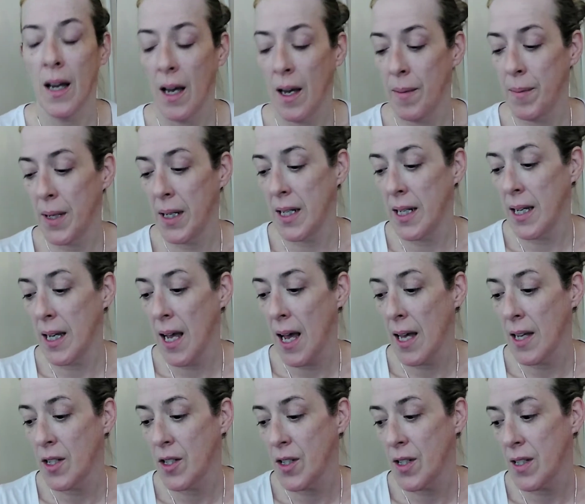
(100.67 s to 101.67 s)
I mean, he
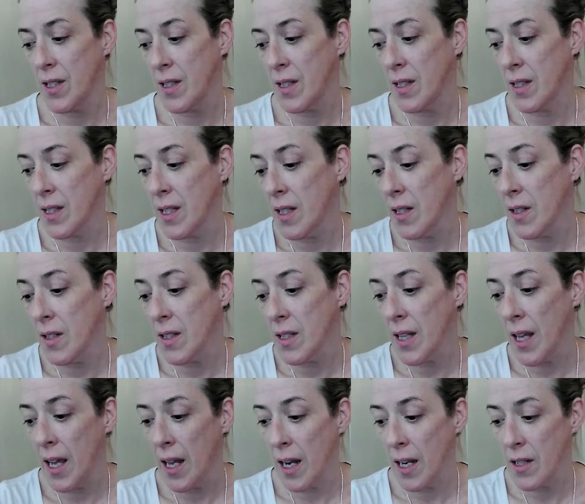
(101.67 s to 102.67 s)
has just the skills.
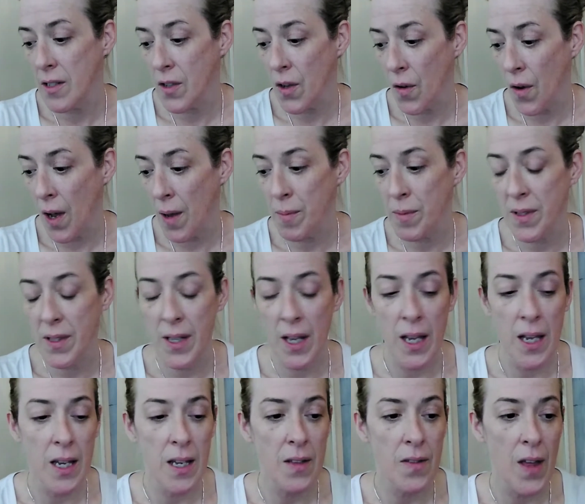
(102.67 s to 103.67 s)
And so I'm
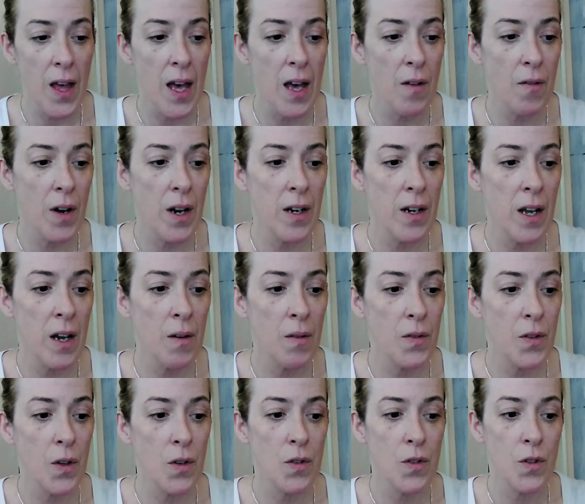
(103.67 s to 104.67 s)
saying that right now
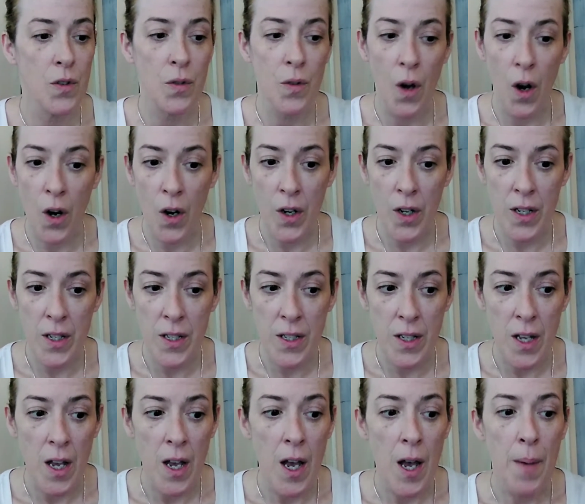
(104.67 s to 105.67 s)
with those two
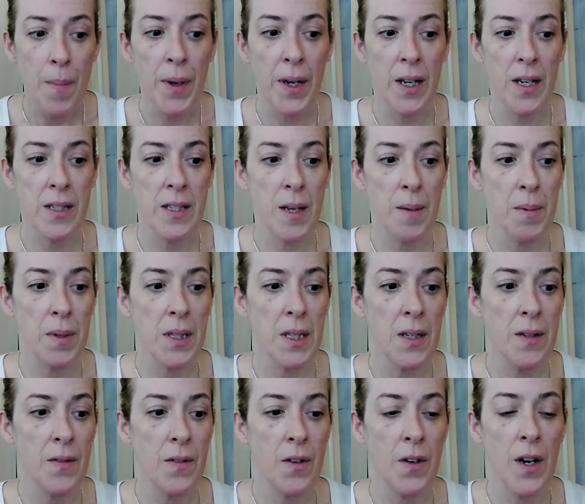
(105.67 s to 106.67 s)
artists because I
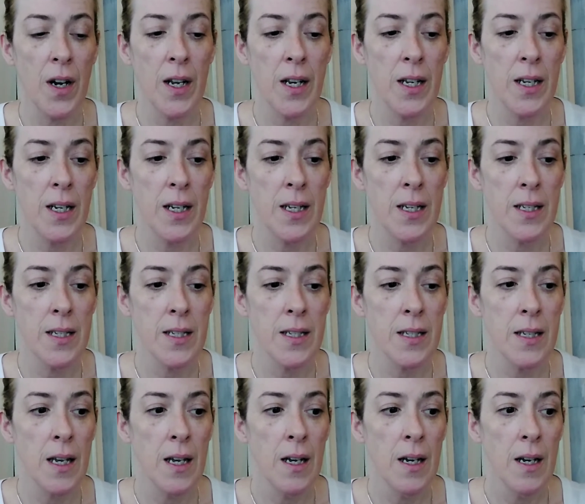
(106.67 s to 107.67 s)
believe credit
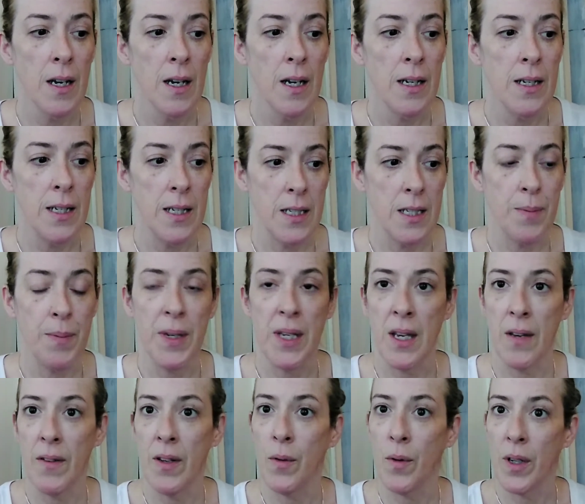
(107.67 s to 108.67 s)
is needs to be
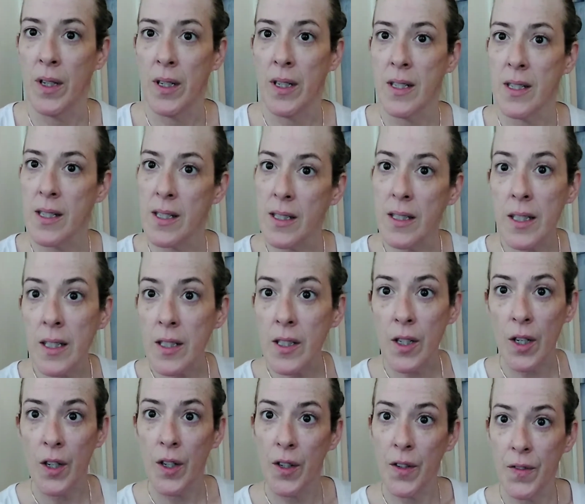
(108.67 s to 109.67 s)
given where it's
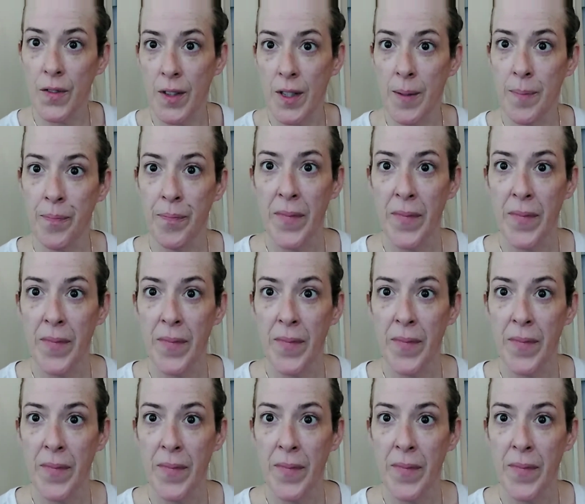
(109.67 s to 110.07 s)
deserved.